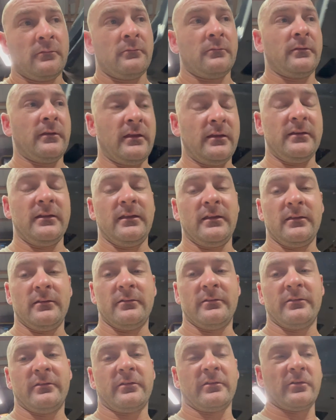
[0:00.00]

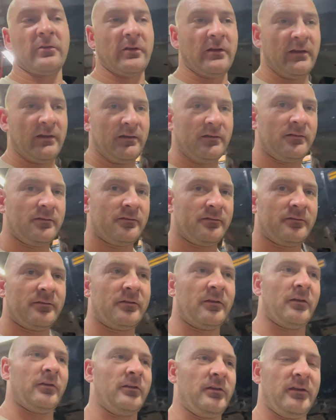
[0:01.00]
ending screen,
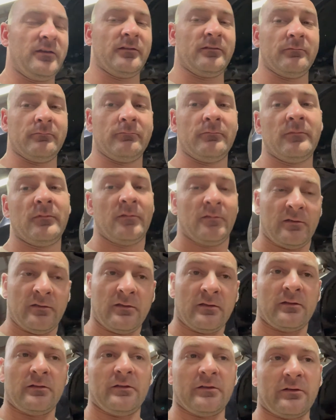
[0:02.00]
so you can
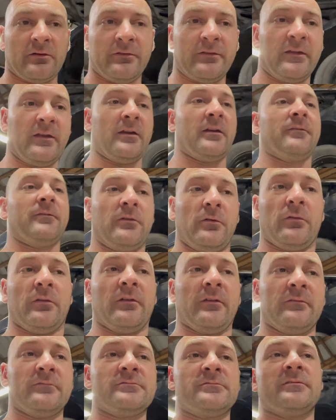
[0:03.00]
click on there if you
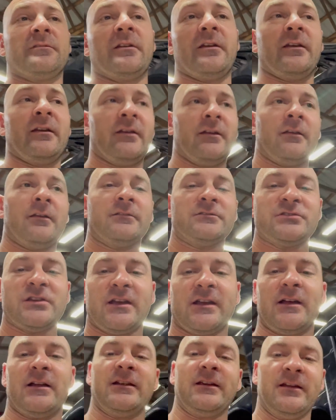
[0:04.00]
want to
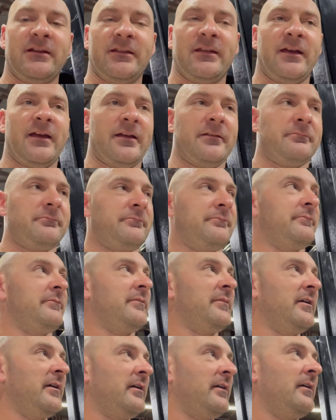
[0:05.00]
check out any of that.
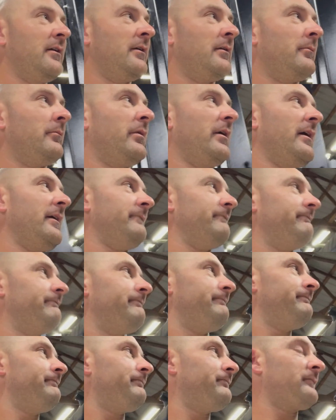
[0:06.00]
But
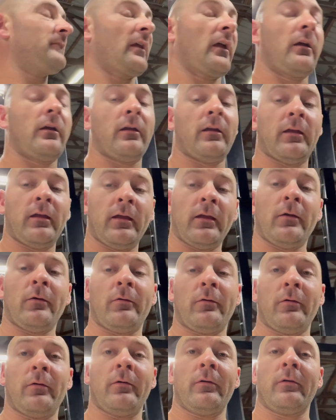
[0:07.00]

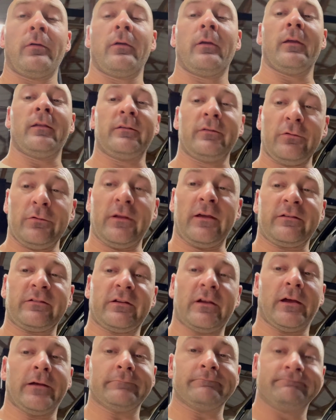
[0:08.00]
until next
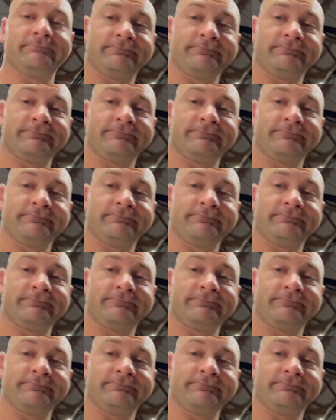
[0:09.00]
time.